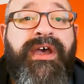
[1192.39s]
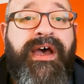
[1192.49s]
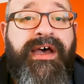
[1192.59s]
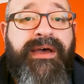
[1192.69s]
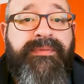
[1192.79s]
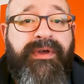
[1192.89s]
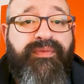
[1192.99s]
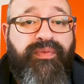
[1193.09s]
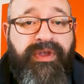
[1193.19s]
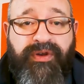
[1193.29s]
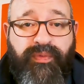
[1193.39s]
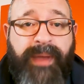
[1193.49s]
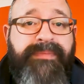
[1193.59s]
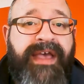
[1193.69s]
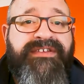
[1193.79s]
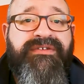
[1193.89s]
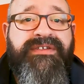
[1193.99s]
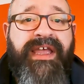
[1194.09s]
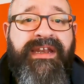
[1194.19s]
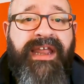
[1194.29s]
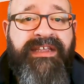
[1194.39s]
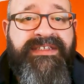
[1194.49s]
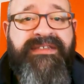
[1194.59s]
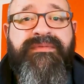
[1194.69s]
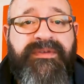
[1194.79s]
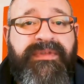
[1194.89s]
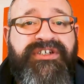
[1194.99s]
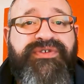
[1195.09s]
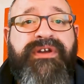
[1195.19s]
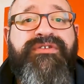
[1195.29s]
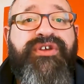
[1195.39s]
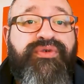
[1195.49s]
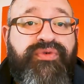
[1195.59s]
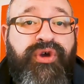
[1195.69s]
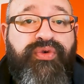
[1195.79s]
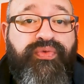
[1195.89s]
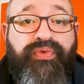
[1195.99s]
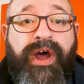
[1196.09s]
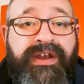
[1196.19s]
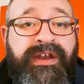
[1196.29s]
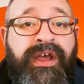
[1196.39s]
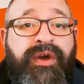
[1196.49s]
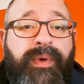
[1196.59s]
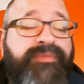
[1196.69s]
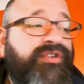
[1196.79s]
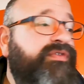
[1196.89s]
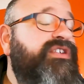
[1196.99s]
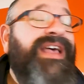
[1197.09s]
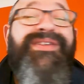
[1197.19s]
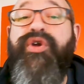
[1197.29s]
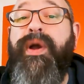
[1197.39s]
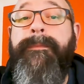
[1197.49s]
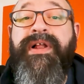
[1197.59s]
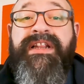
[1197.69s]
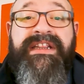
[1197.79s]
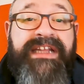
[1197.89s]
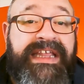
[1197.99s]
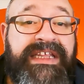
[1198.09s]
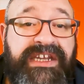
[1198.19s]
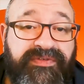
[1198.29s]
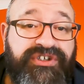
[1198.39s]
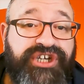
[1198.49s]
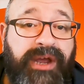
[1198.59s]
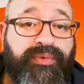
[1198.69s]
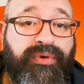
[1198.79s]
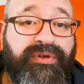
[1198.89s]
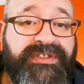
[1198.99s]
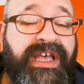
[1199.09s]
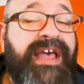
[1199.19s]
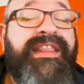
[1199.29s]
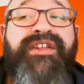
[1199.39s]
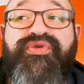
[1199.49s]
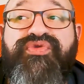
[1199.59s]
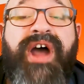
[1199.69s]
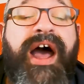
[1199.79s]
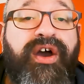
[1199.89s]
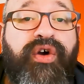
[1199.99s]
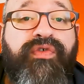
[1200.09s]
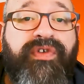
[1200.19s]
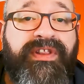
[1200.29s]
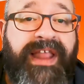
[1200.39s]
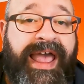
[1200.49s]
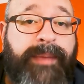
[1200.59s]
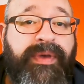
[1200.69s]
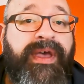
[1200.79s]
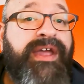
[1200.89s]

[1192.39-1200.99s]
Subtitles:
webmasters and systems administrators who run web servers, they're completely different job roles. They do not overlap.